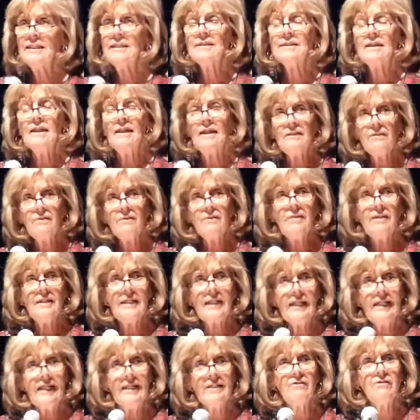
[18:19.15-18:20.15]
is under the
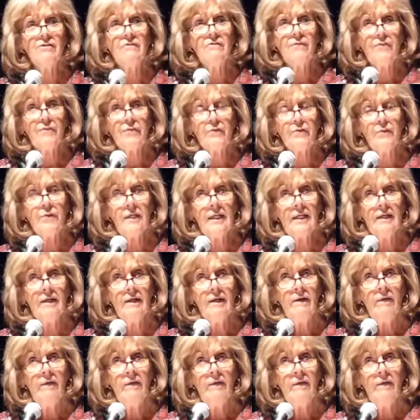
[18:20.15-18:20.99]
age of 30.